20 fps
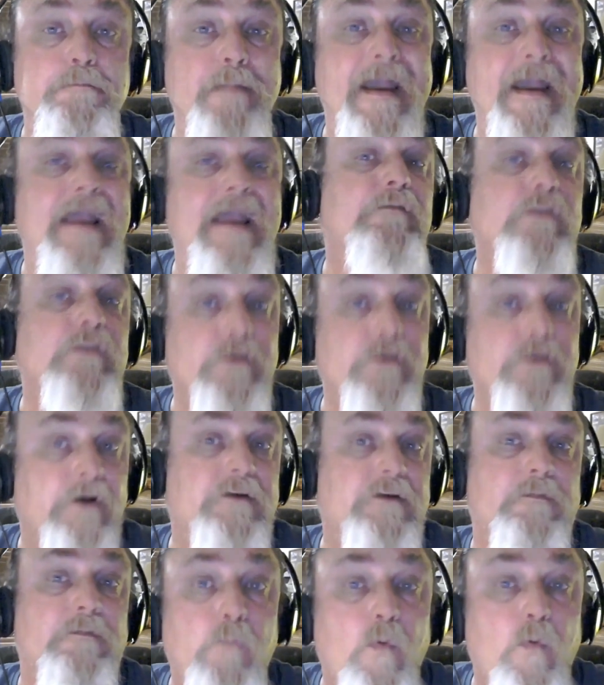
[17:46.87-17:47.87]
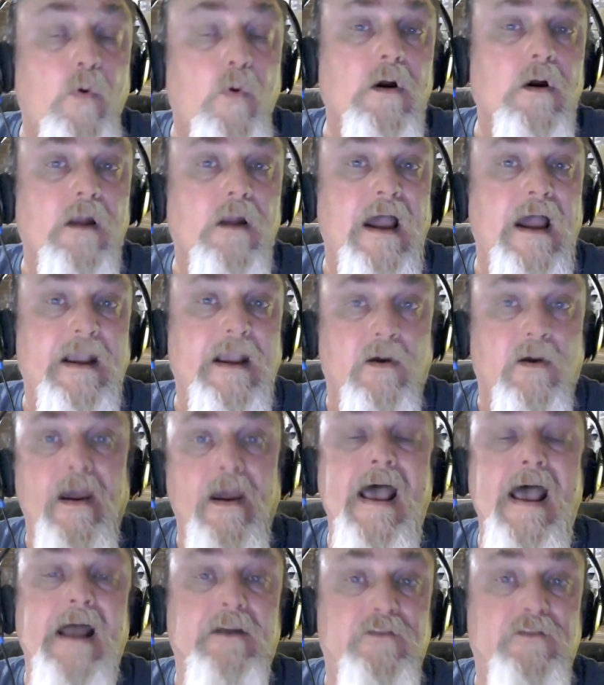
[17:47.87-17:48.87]
have looked more like or
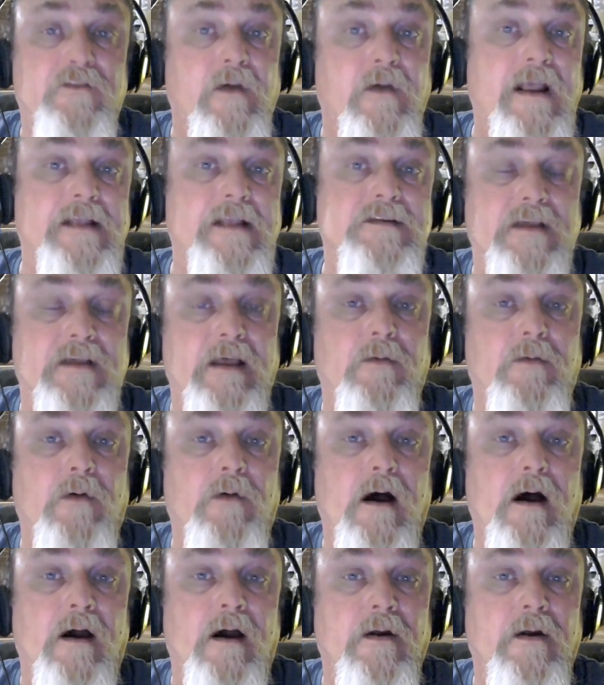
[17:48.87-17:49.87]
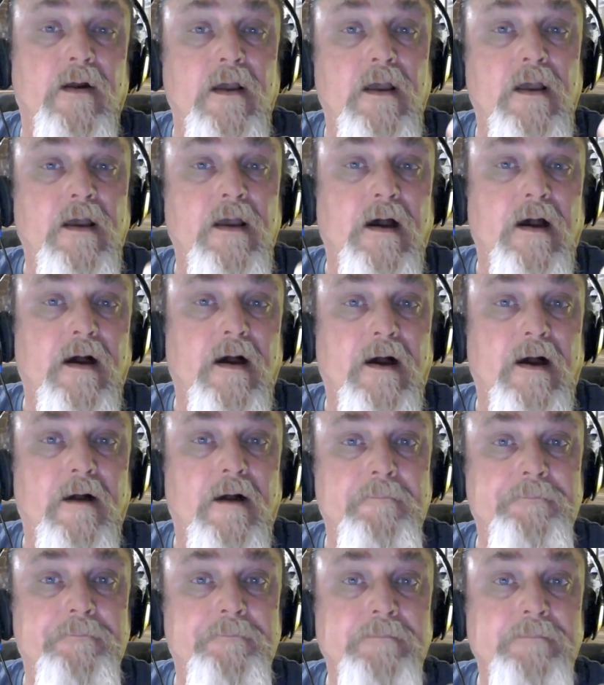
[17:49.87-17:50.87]
had traits that are,
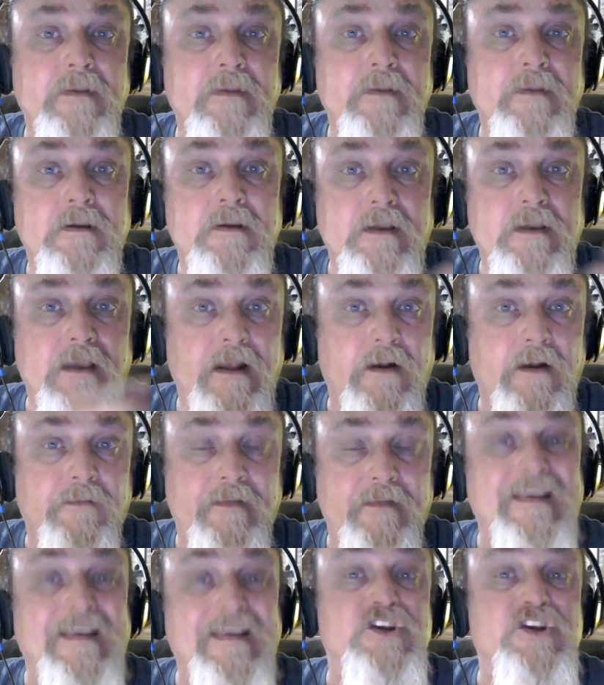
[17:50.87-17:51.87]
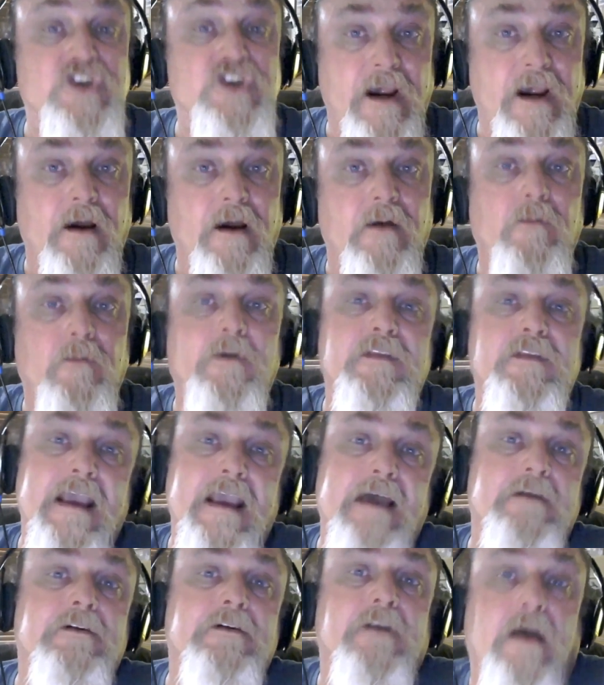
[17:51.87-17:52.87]
um, you know, that they share with
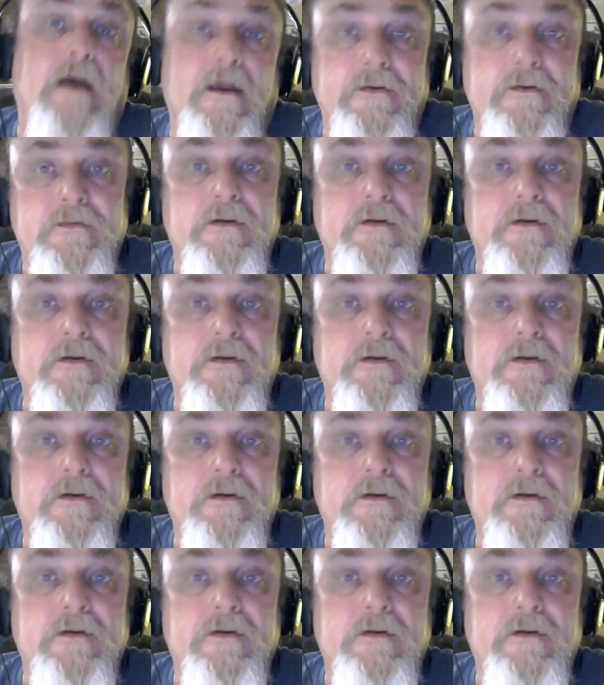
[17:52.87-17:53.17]
Neanderthals.